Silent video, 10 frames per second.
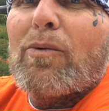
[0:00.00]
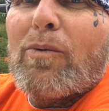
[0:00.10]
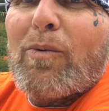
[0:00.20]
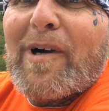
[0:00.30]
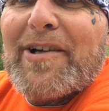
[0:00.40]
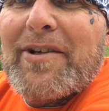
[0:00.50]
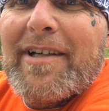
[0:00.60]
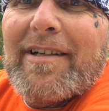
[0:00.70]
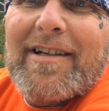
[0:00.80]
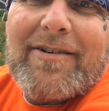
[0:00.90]
why are you
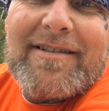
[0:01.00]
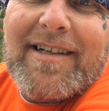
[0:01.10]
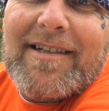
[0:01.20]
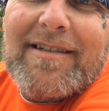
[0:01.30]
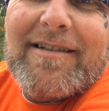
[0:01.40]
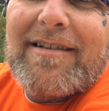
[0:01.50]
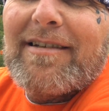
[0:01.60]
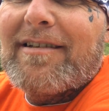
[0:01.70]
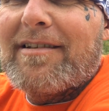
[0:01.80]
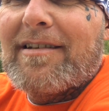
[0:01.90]
getting irritated?
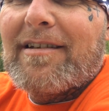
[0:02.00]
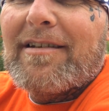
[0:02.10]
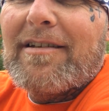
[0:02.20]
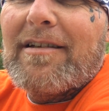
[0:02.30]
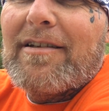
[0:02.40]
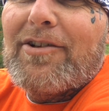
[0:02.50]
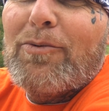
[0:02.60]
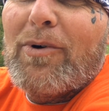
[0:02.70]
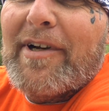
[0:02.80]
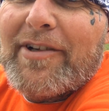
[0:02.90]
You
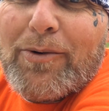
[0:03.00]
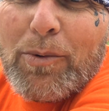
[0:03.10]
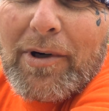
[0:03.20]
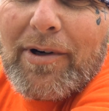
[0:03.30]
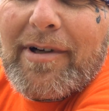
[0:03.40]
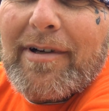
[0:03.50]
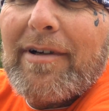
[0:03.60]
wanted to work.